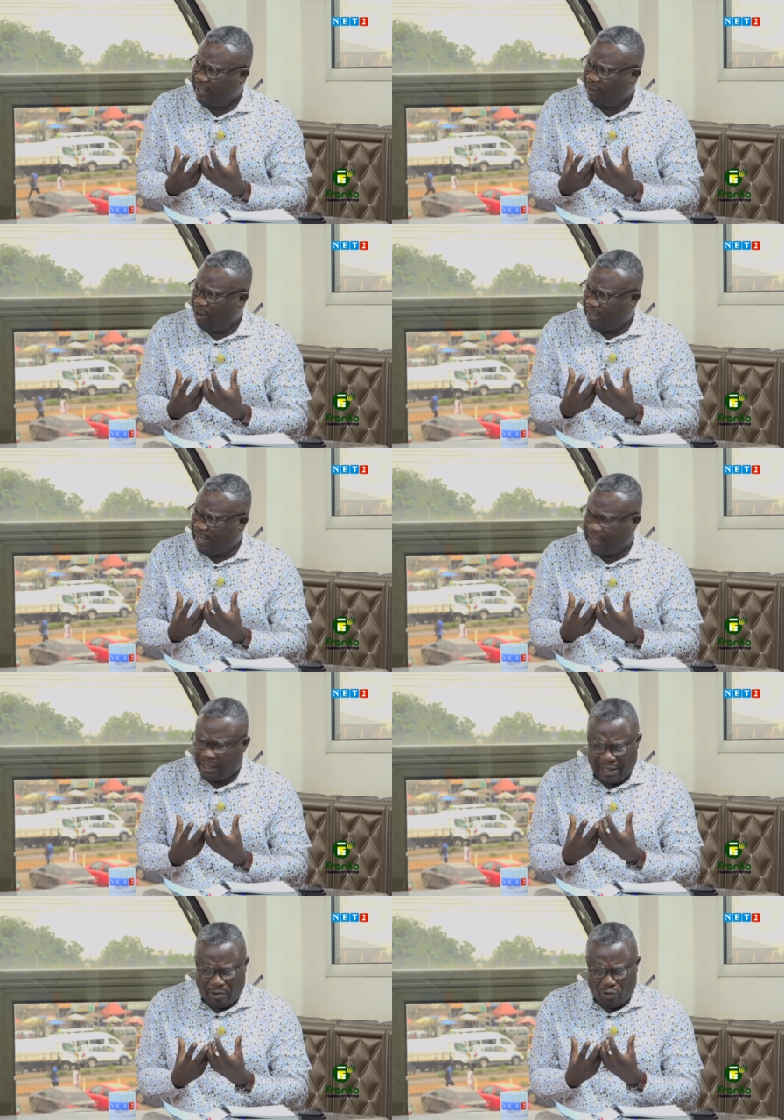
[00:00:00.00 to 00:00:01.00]
Okay.
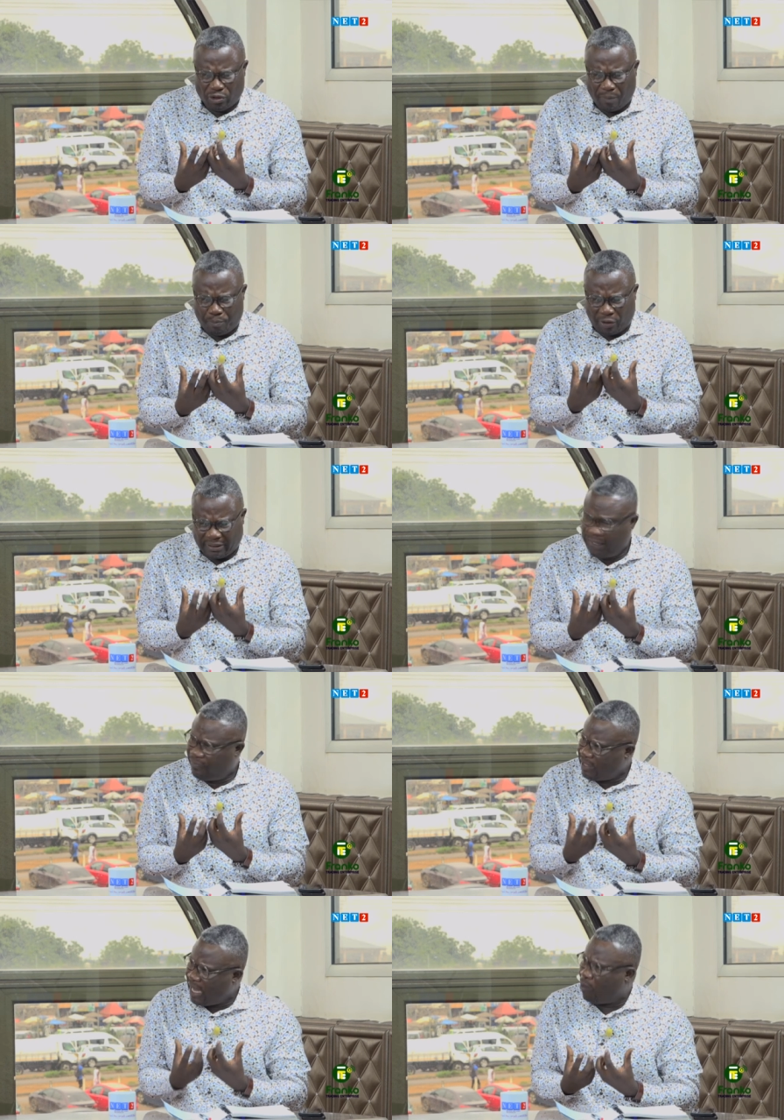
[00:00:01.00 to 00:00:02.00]
Say, who's a
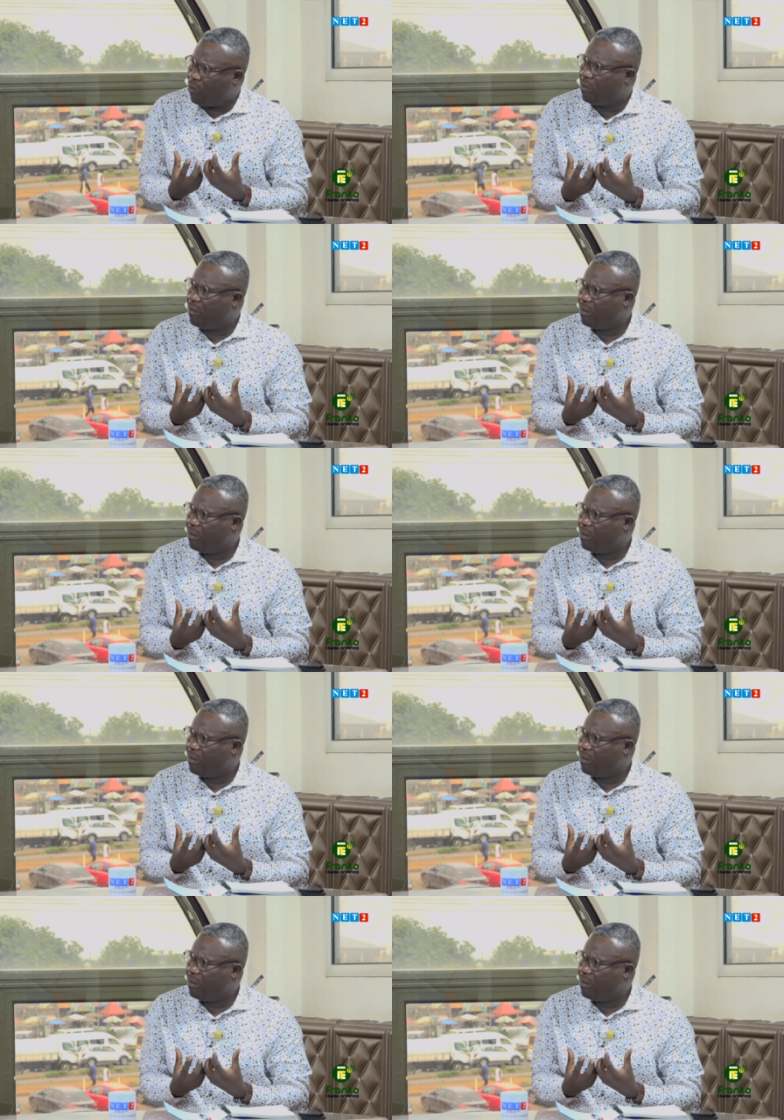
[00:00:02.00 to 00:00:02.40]
positive Yao?